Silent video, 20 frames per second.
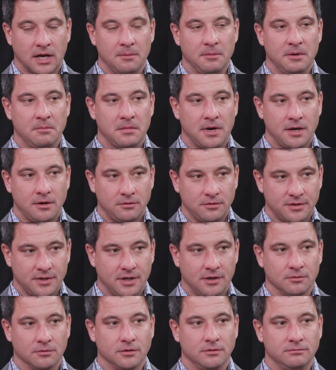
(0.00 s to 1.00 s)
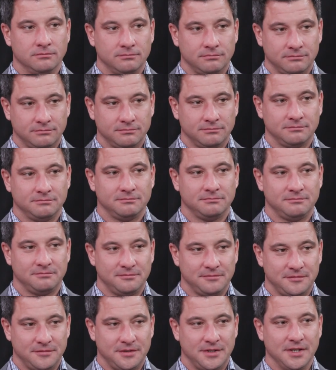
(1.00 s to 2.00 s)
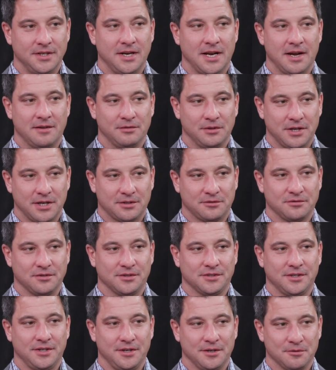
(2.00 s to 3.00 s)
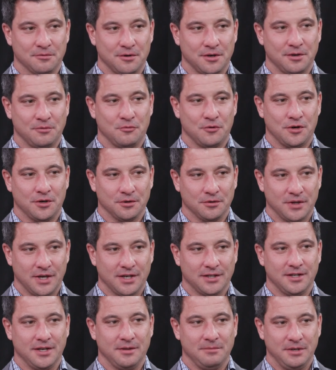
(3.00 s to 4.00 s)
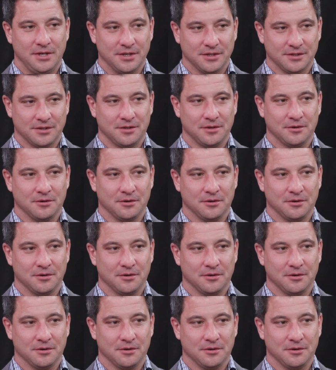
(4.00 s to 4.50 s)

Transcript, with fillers: I'm in my hotel room. Didn't have electricity or running water that day because of the